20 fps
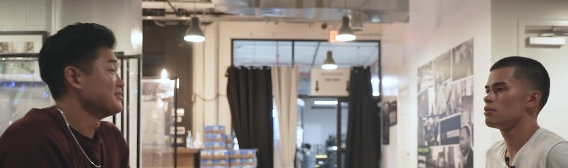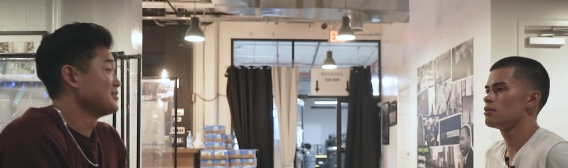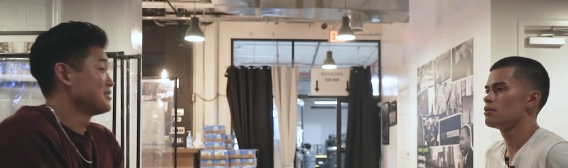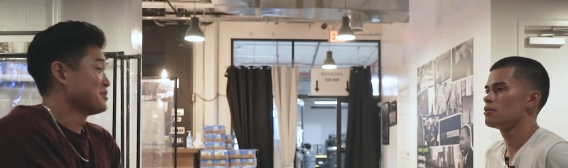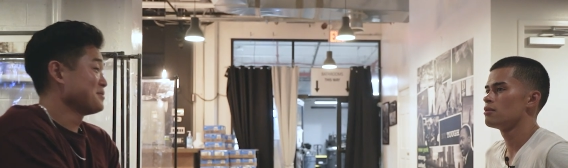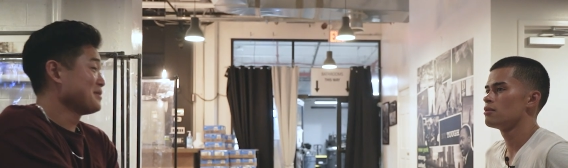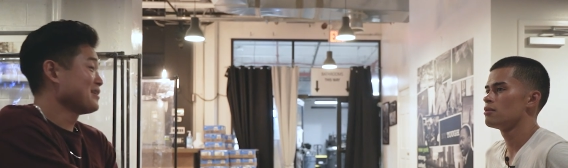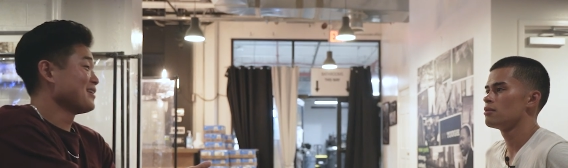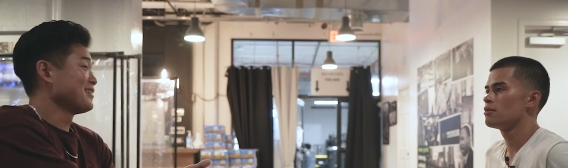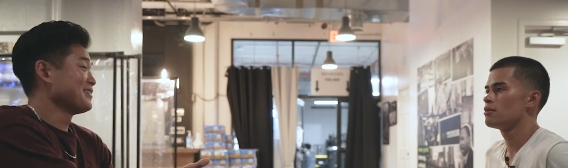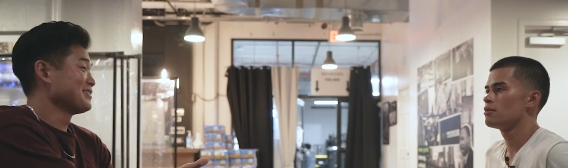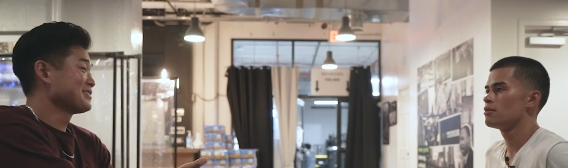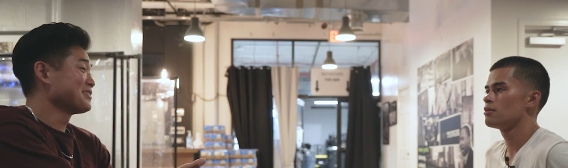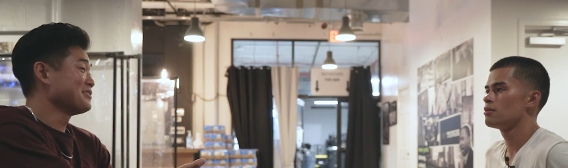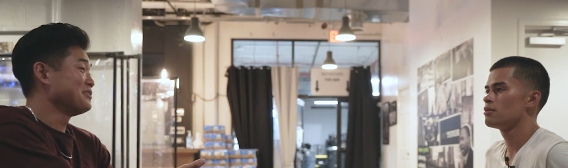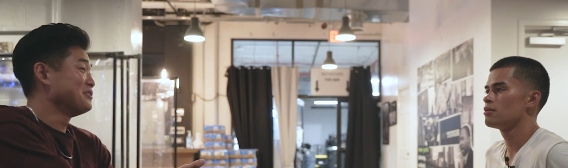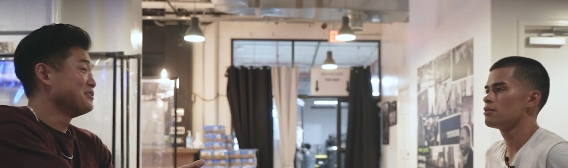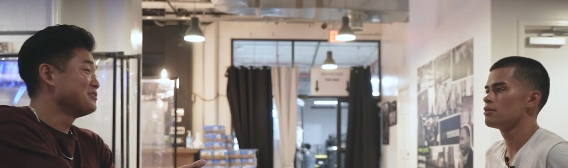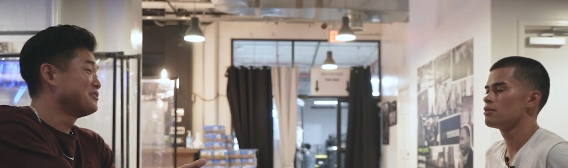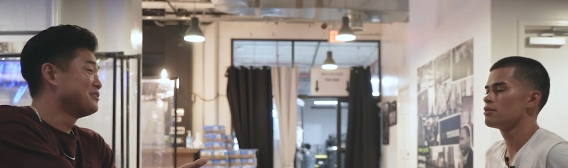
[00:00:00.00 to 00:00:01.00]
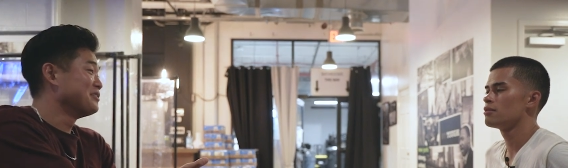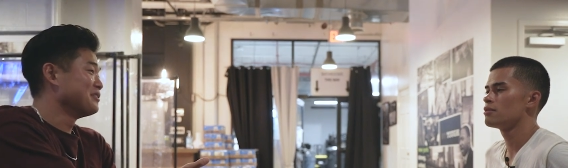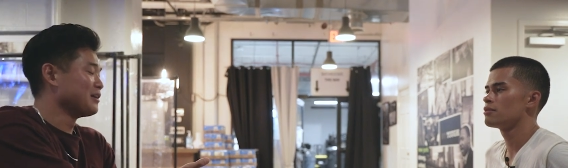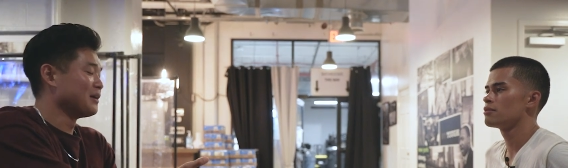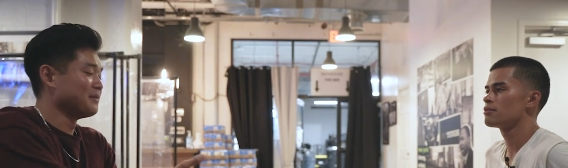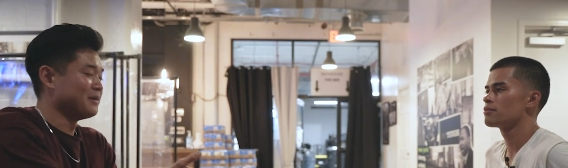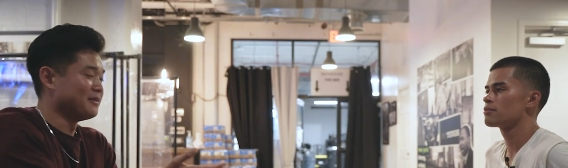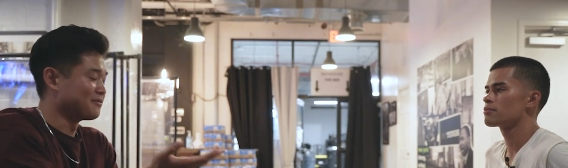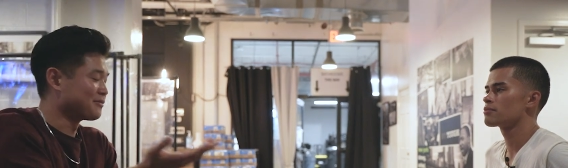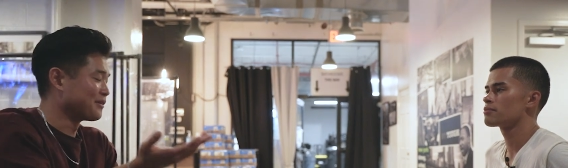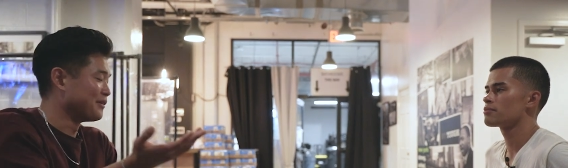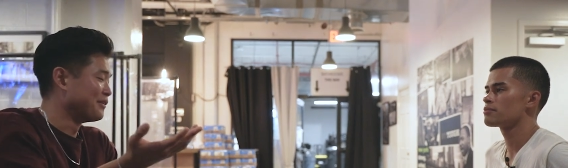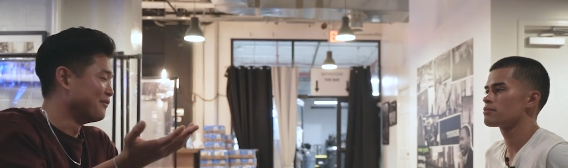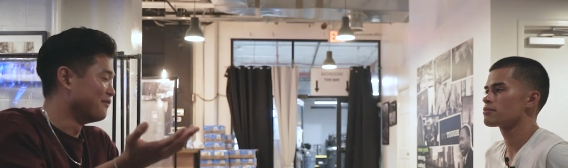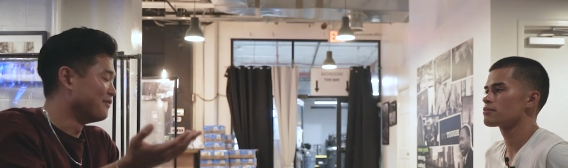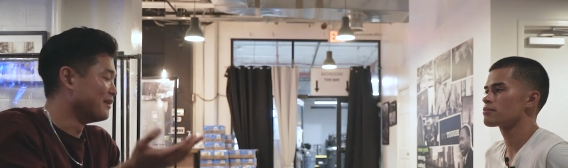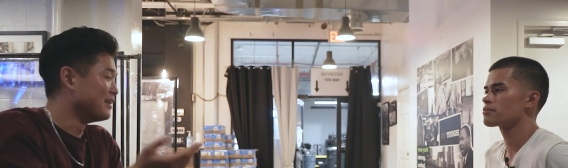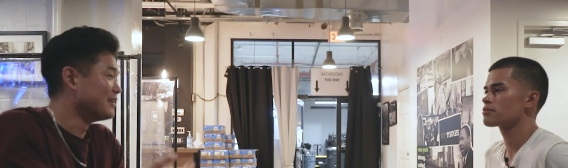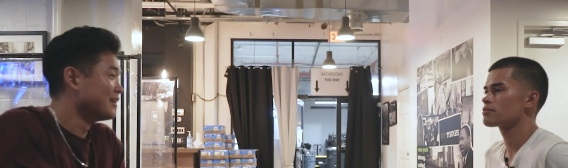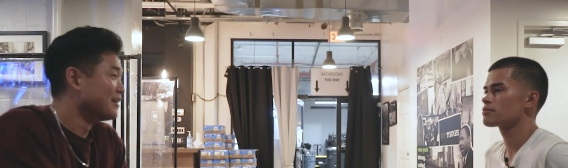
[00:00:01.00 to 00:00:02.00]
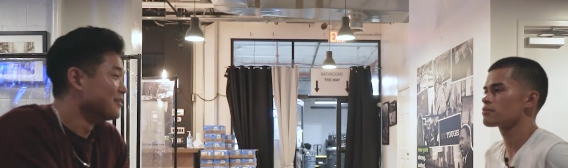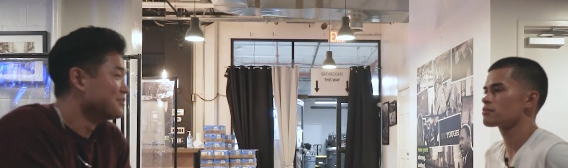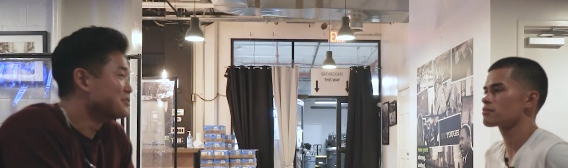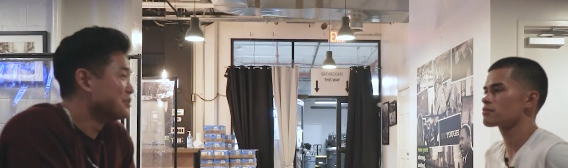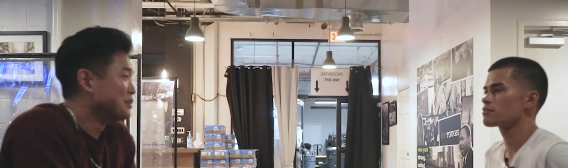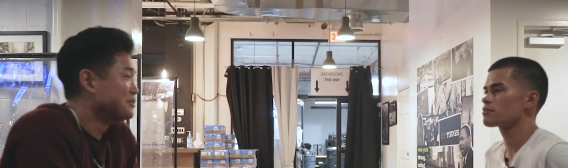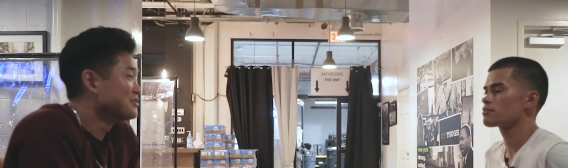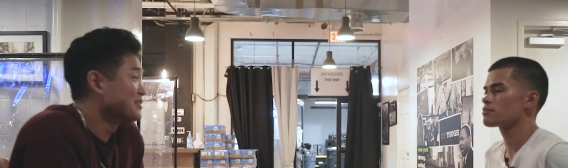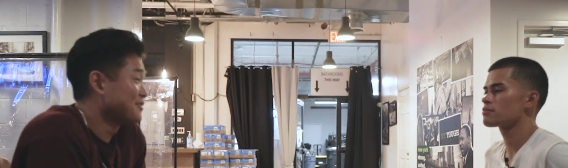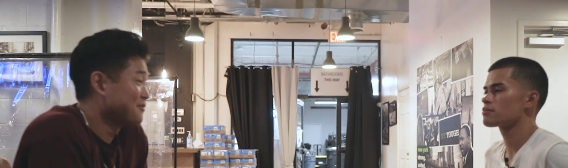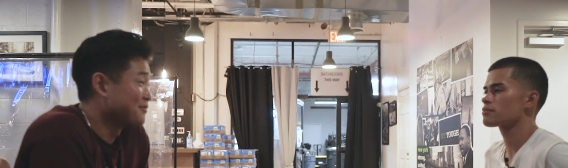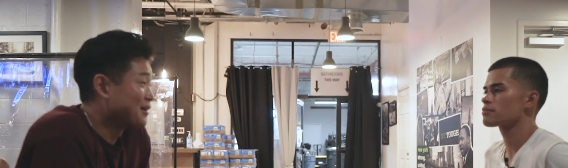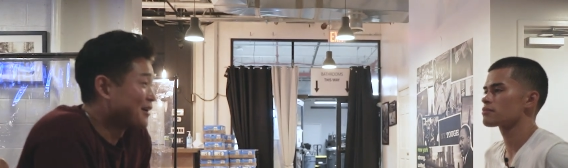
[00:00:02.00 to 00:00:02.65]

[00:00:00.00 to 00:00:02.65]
Speaker 1: To be honest, you do I mean from the videos, you seem